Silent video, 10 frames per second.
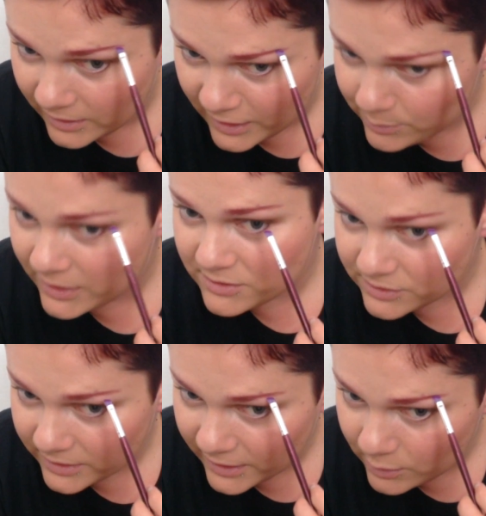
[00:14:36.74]
eyebrows
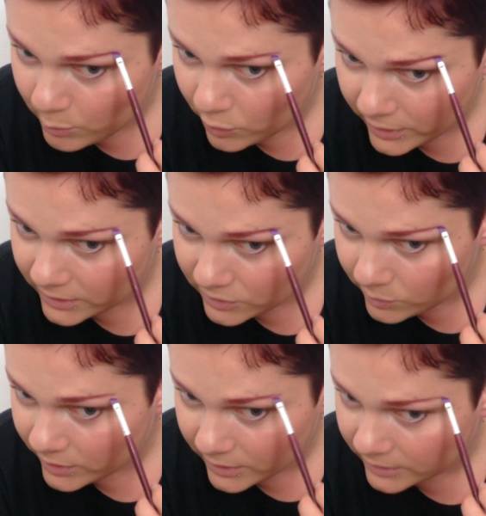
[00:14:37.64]
are kind of boring to
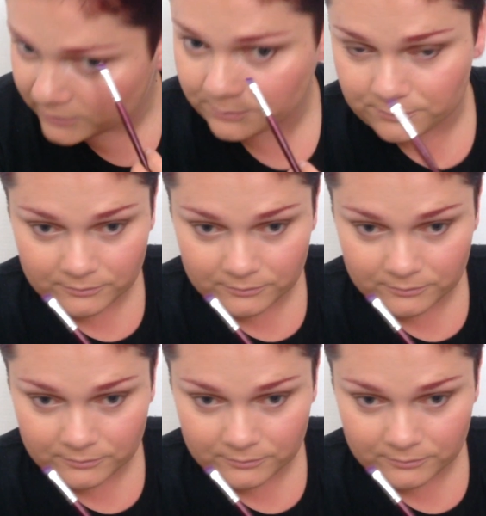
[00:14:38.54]
work on.